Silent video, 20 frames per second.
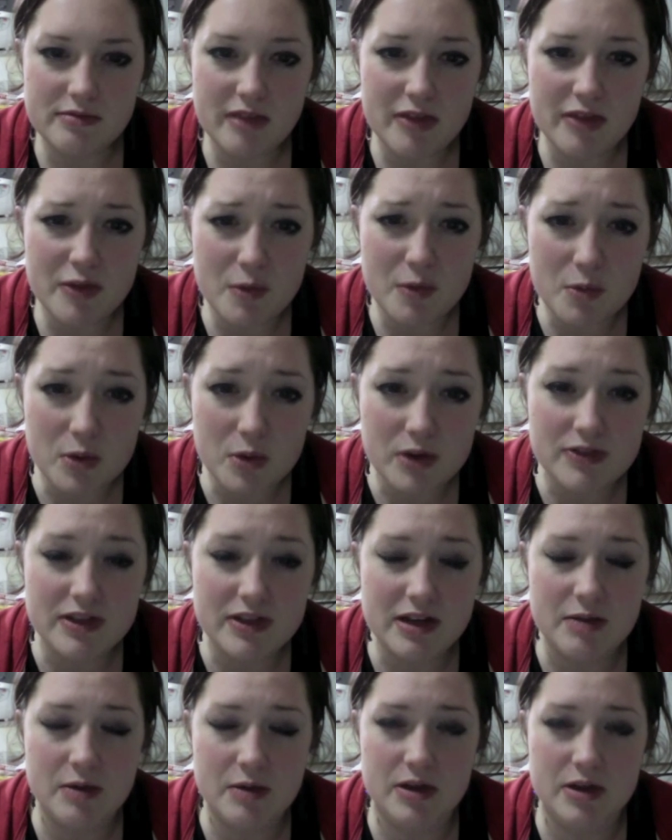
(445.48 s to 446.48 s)
The word that
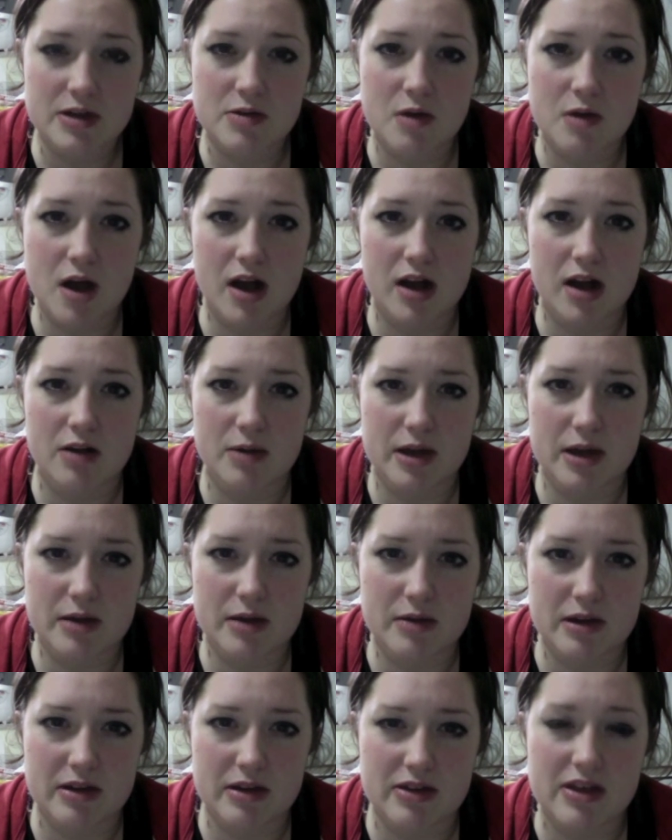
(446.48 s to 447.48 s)
I want you to walk away
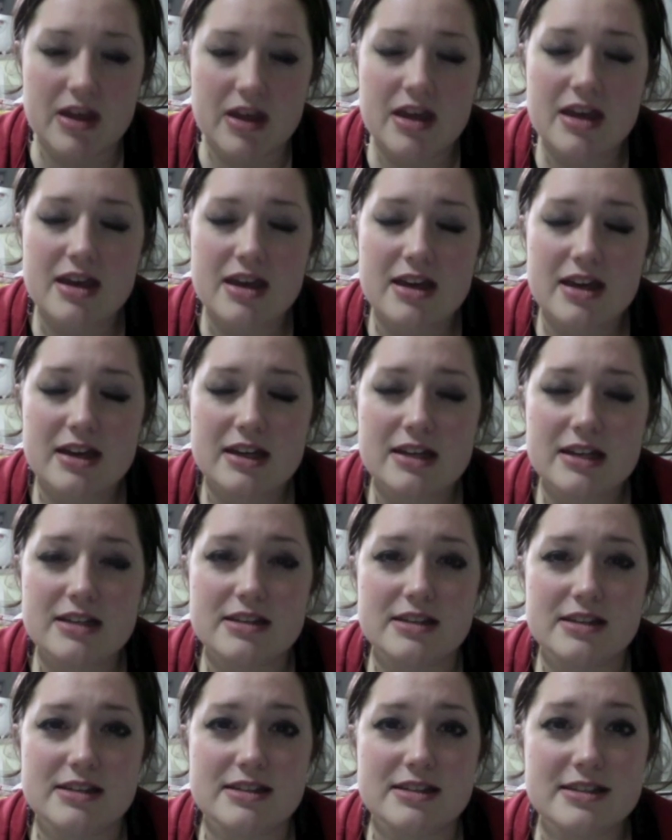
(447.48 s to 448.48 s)
with
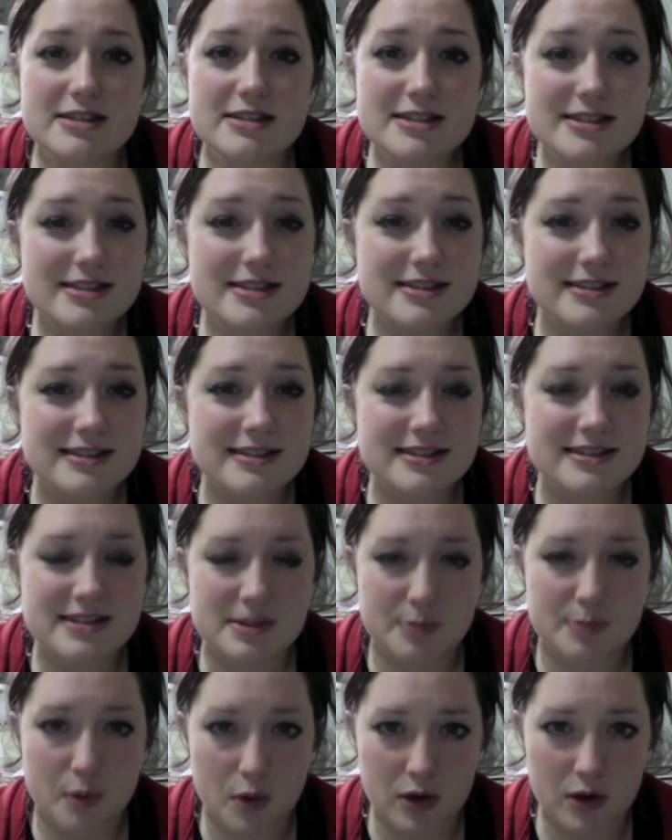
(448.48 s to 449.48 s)
is
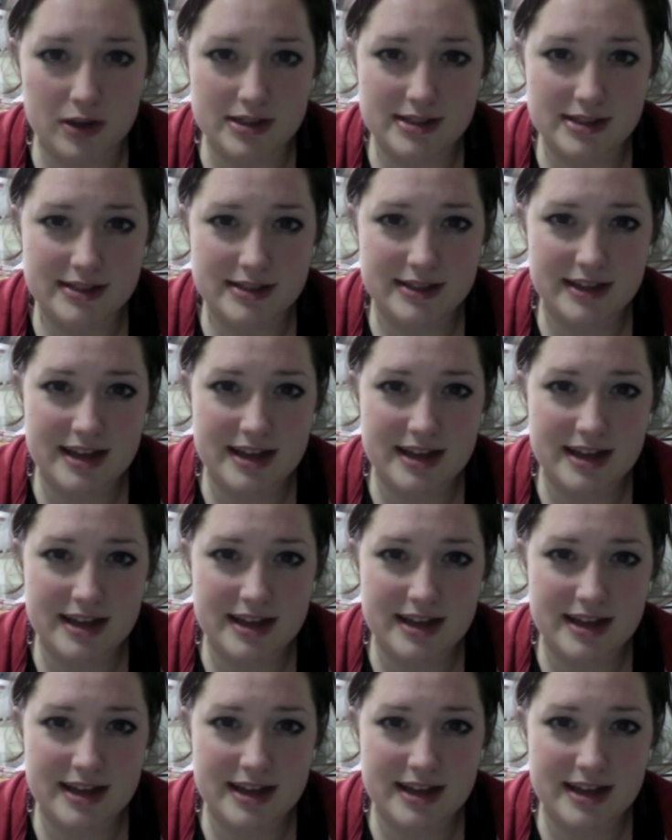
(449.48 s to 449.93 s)
support.